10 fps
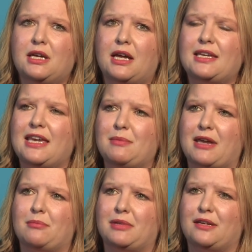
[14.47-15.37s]
and keep
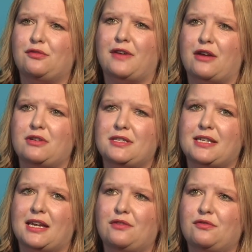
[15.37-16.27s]
gambling fair and
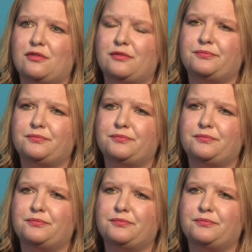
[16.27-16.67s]
safe.